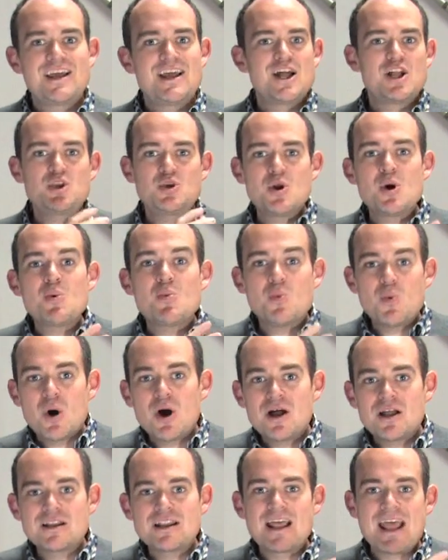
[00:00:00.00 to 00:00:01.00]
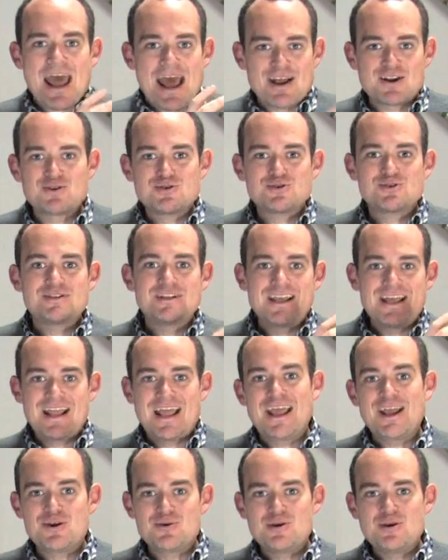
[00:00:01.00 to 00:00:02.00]
And you don't want actors to get
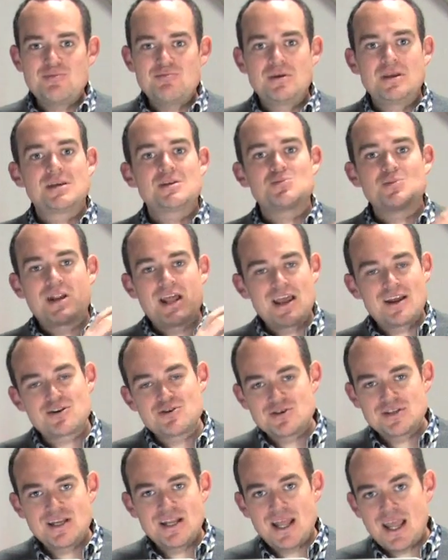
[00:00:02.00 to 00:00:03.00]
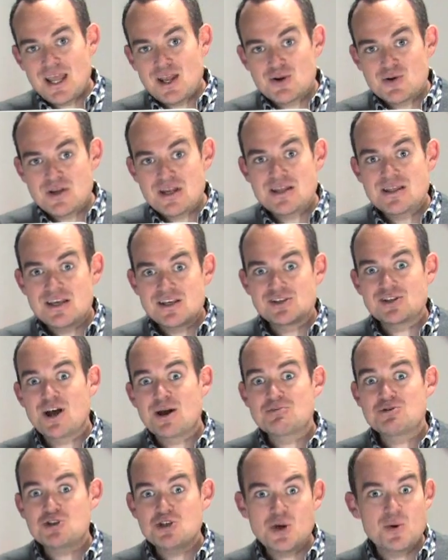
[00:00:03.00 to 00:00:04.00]
angry, because when actors get angry, they
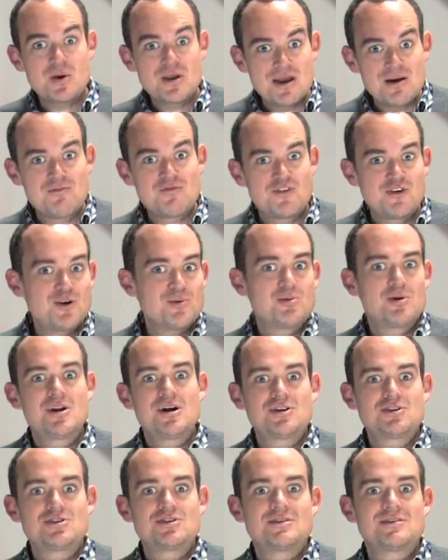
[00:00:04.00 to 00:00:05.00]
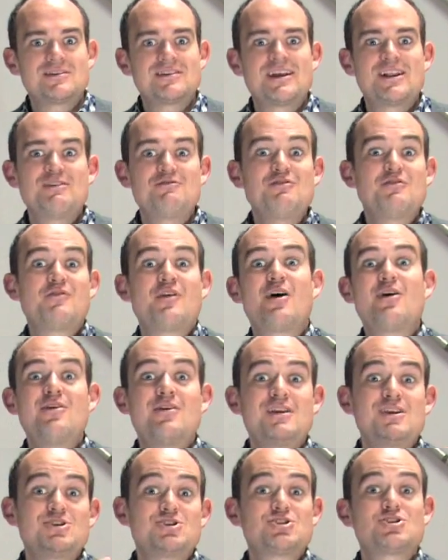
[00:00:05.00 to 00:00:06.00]
stop showing up for your production. And if you've
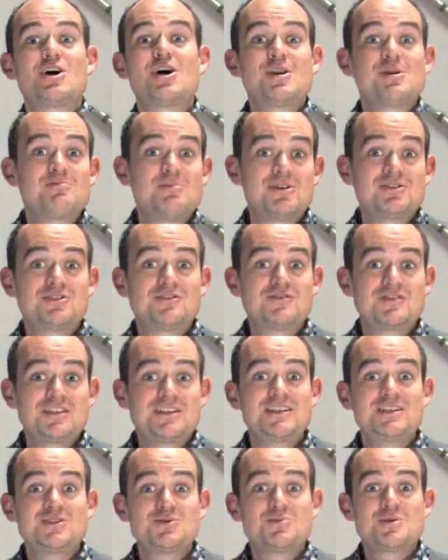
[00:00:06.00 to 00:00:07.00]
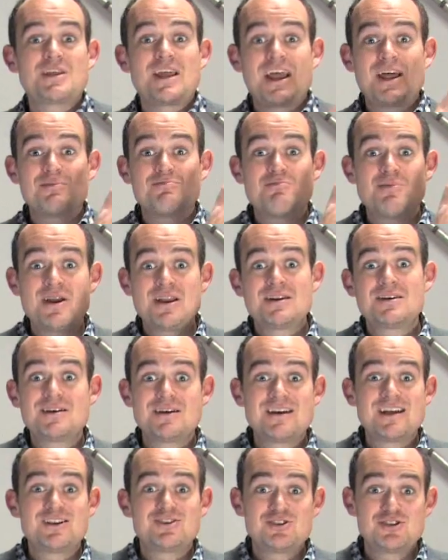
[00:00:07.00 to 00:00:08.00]
already shot a bunch of scenes with Aunt
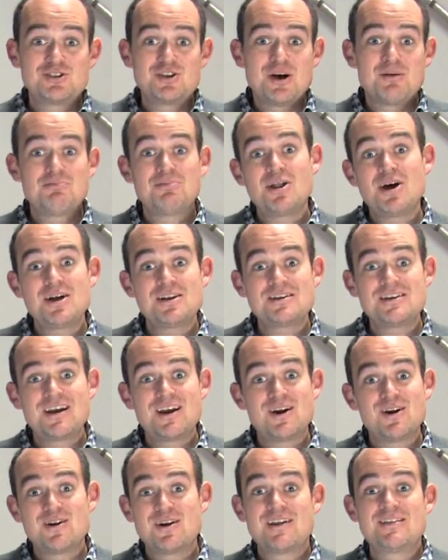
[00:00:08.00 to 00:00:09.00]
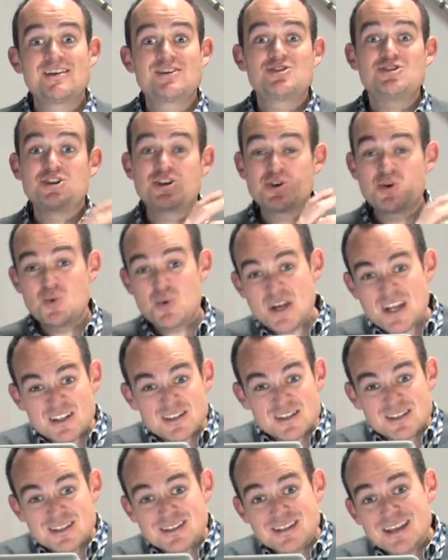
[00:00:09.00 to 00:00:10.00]
Brenda and she's got blonde hair, and then she
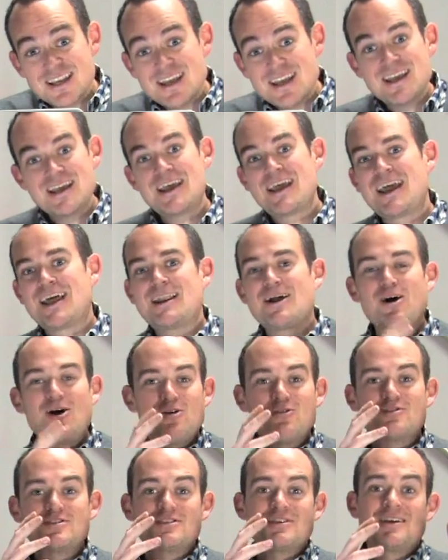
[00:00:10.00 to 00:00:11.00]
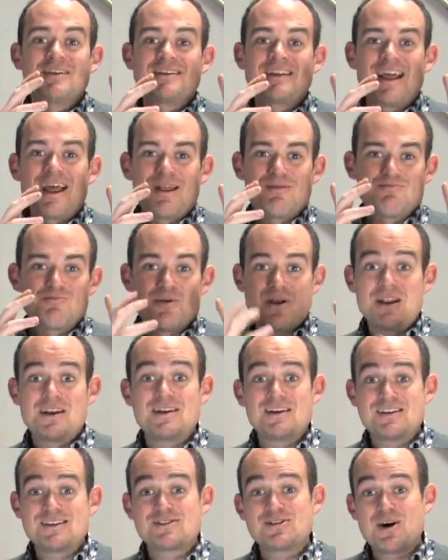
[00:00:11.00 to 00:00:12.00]
quits, and all of a sudden Aunt
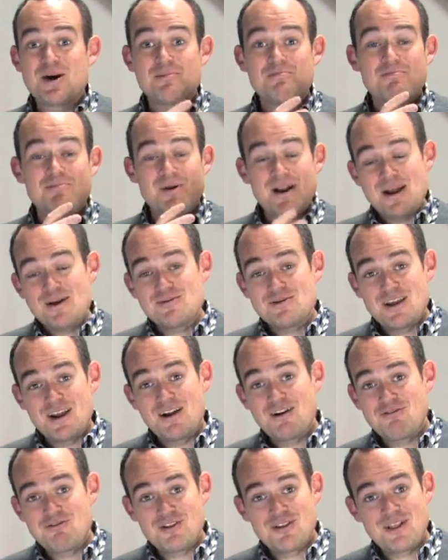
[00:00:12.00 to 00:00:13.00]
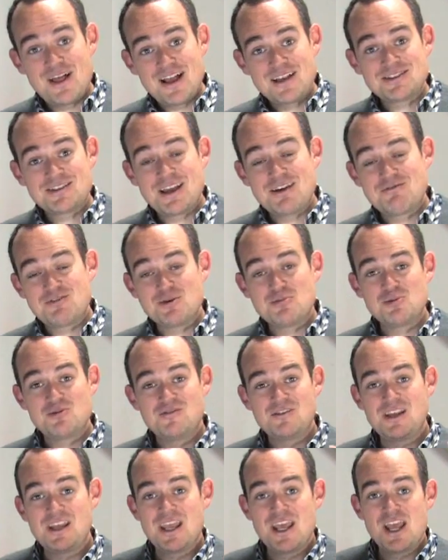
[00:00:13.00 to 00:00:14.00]
Brenda has got brown hair for the last half of
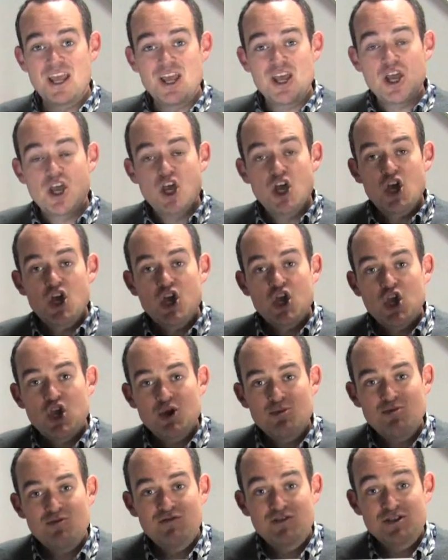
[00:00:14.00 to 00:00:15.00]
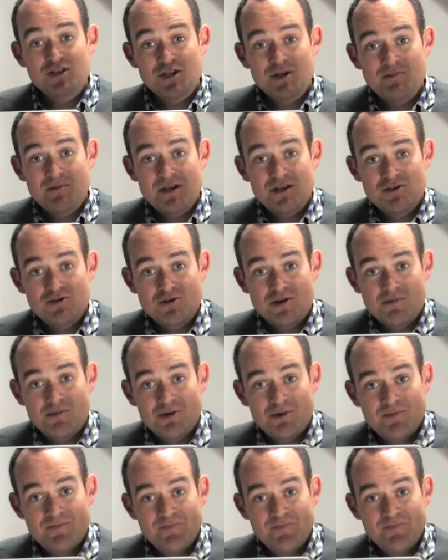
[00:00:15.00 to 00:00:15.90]
your movie's gonna be in trouble.